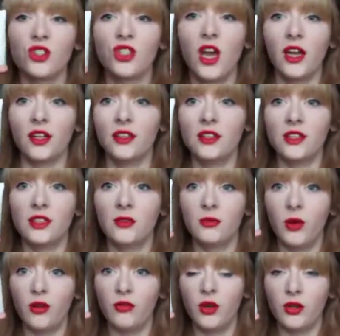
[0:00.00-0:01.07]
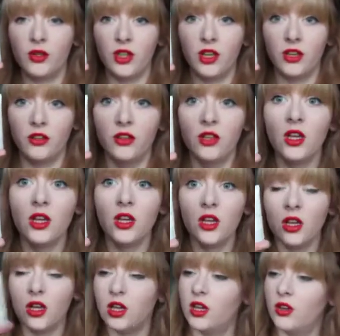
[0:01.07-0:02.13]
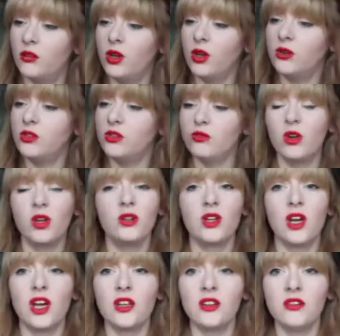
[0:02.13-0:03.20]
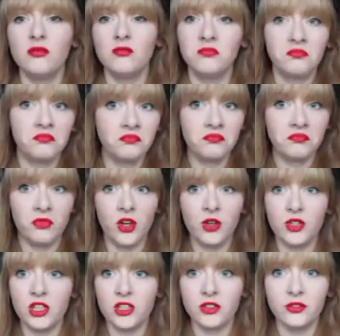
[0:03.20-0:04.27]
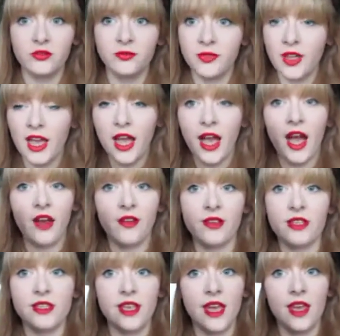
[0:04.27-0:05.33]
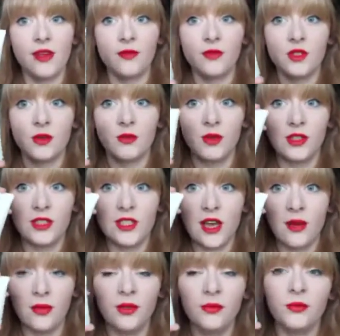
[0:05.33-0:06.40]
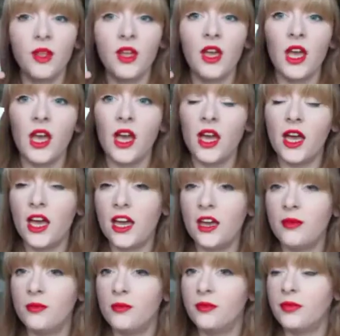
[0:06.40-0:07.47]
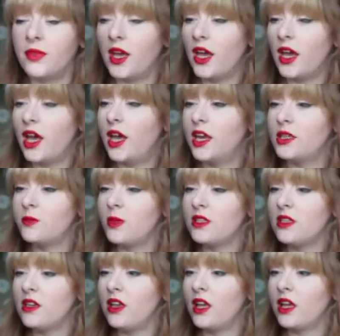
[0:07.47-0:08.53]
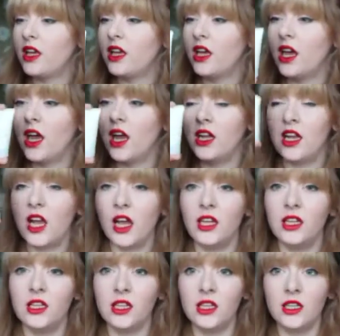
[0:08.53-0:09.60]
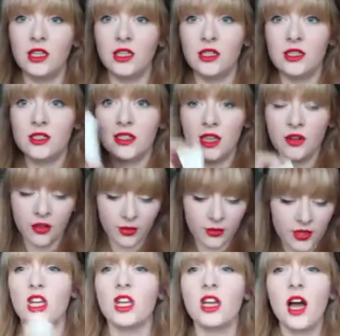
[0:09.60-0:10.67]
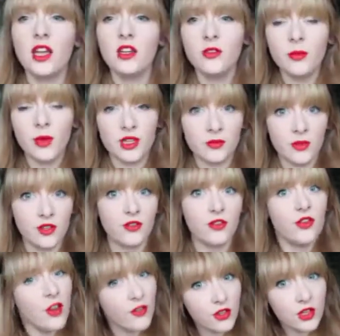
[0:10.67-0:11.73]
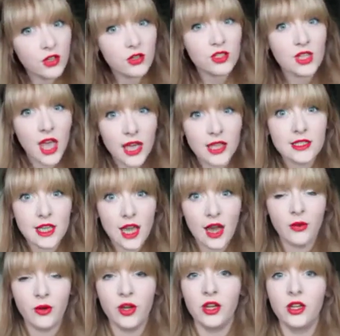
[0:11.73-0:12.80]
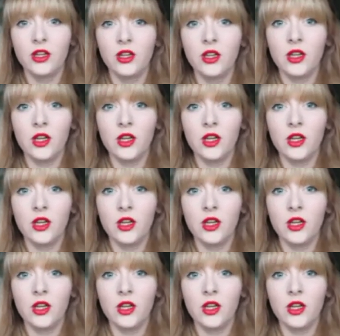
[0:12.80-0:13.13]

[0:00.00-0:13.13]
Night by Rodial. Rodial, however you say it, someone can tell me. And it's basically like a nightly serum. It kind of reminds me of, if you ever used 8 Hour